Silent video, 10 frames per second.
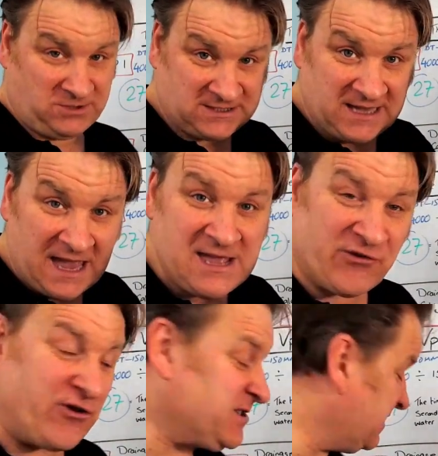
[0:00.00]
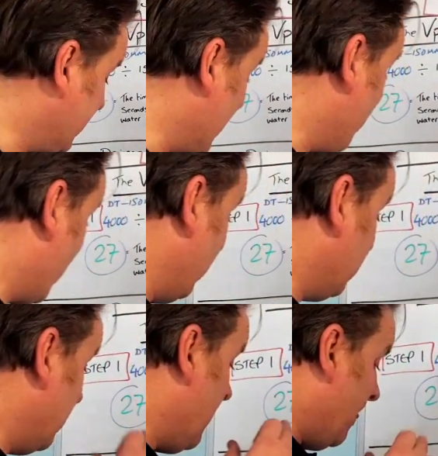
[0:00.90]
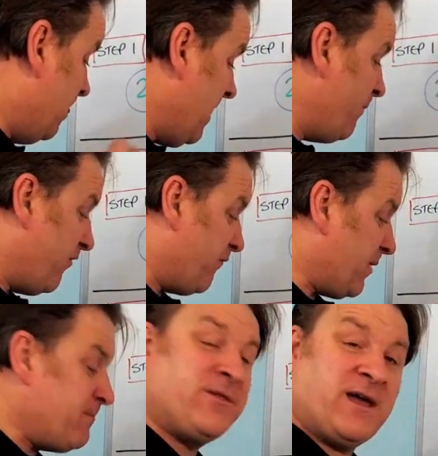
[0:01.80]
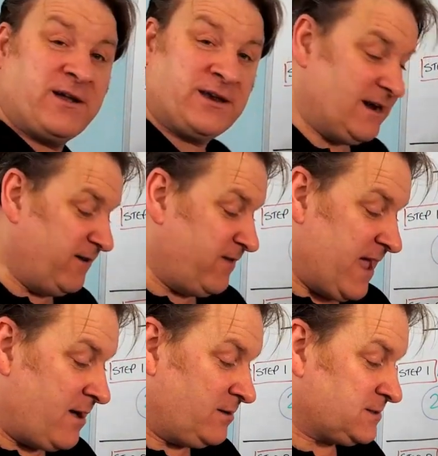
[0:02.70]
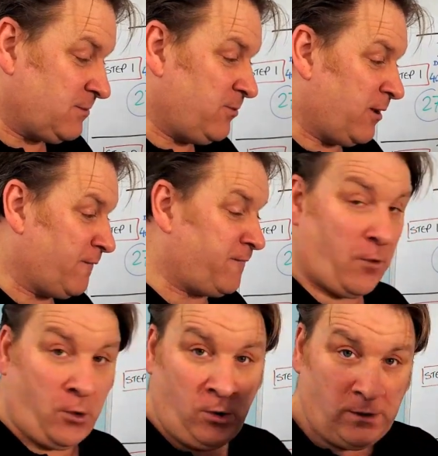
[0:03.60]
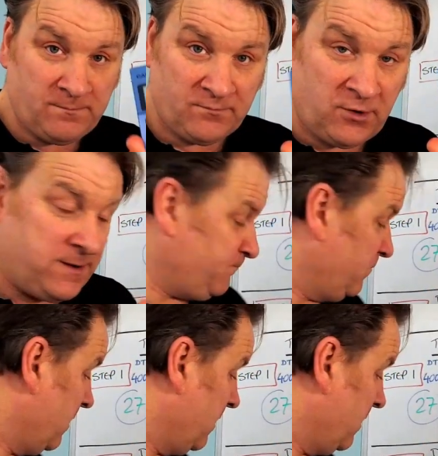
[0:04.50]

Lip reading: Just get your trusty calculator. Number of people that are going to live in the house. Well, we've got four, right?